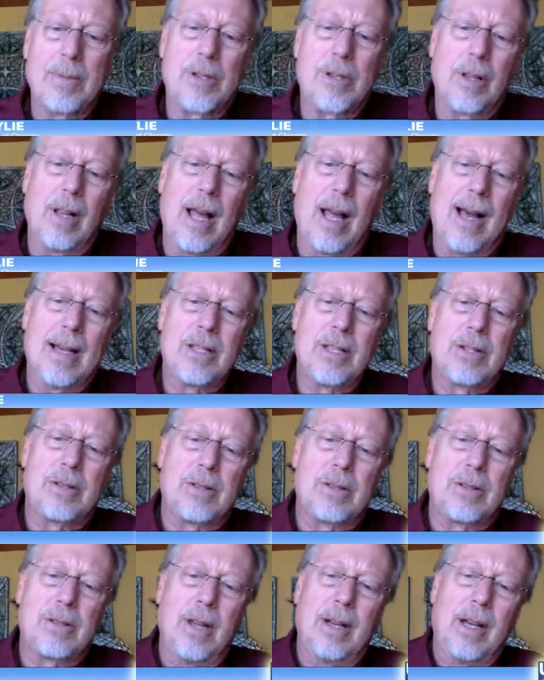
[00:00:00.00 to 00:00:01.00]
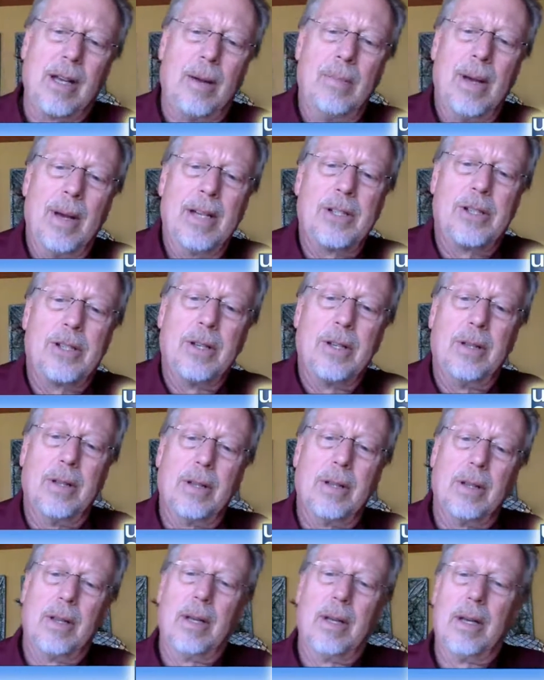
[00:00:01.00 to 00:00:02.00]
the last thing I'll mention
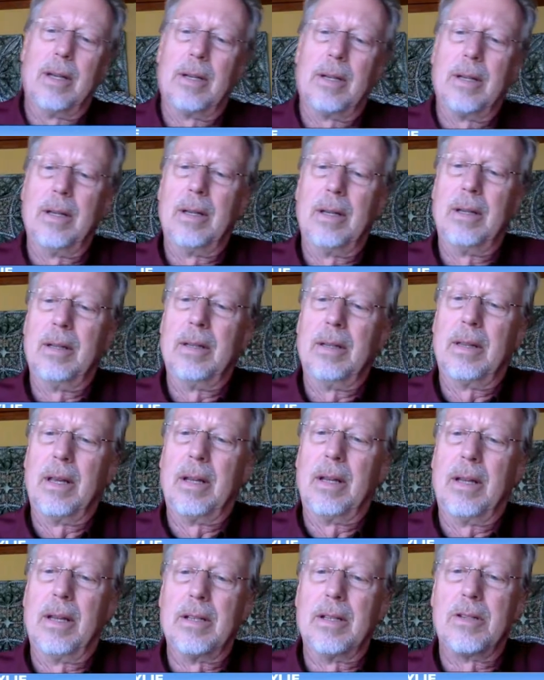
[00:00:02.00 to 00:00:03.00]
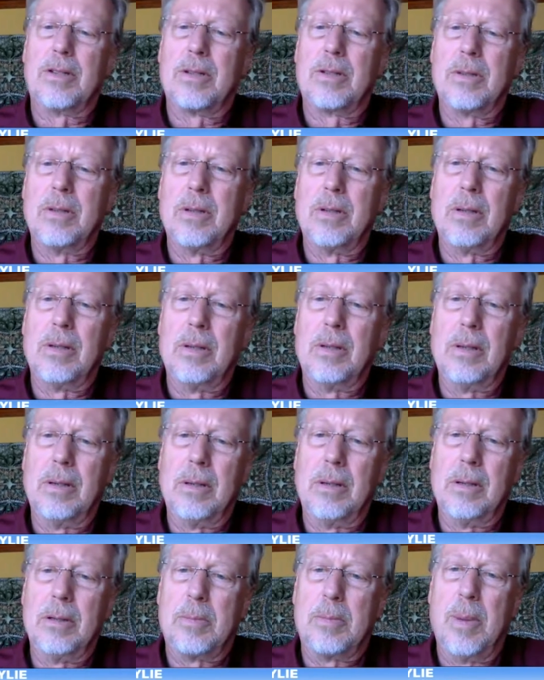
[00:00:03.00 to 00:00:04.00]
that has
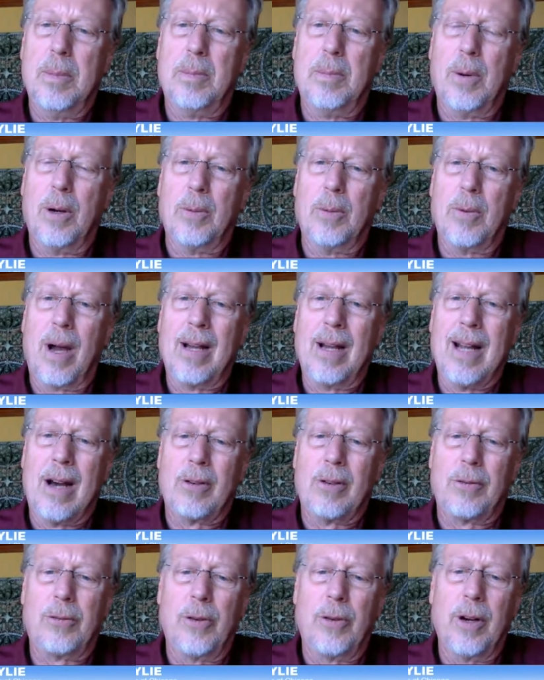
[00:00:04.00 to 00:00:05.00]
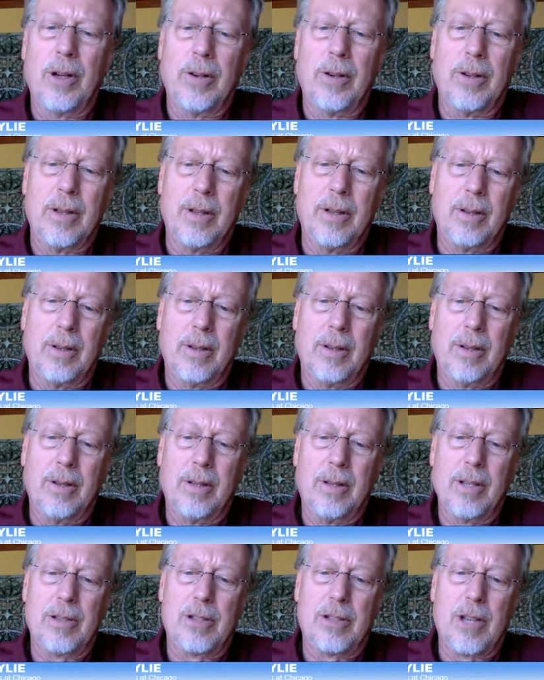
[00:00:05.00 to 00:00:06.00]
been put right out front on
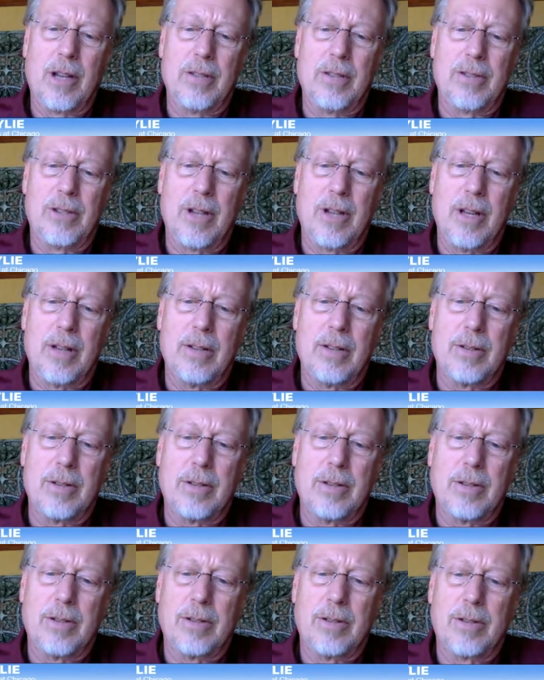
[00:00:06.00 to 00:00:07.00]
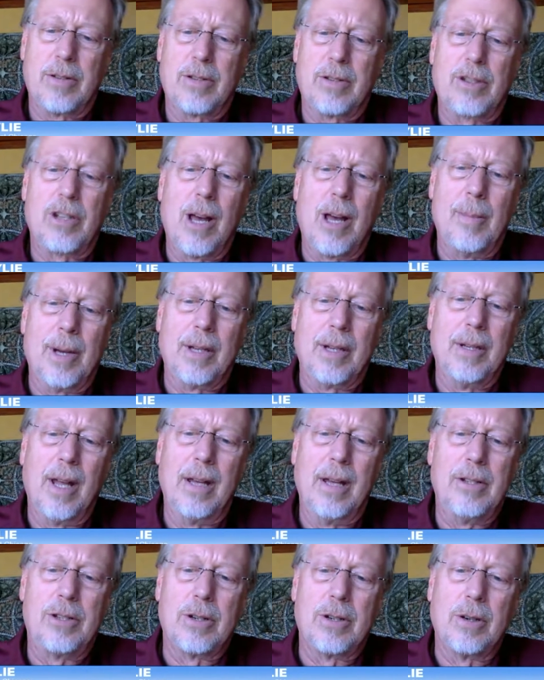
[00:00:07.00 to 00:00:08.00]
this set of standards is the systemic
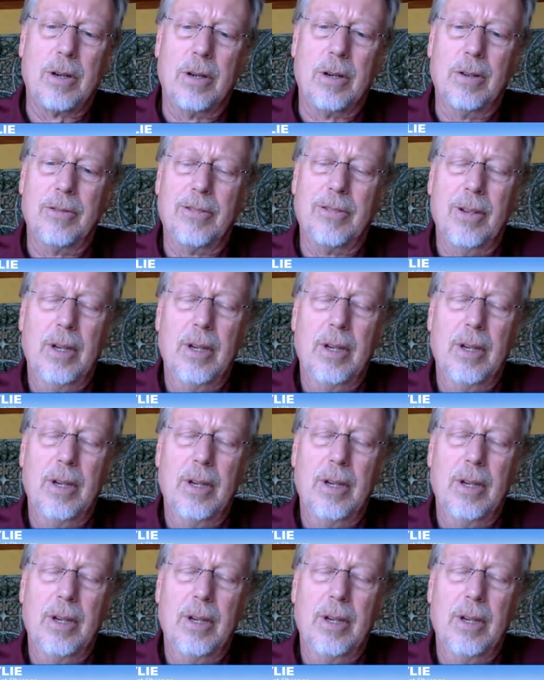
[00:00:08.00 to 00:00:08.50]
nature of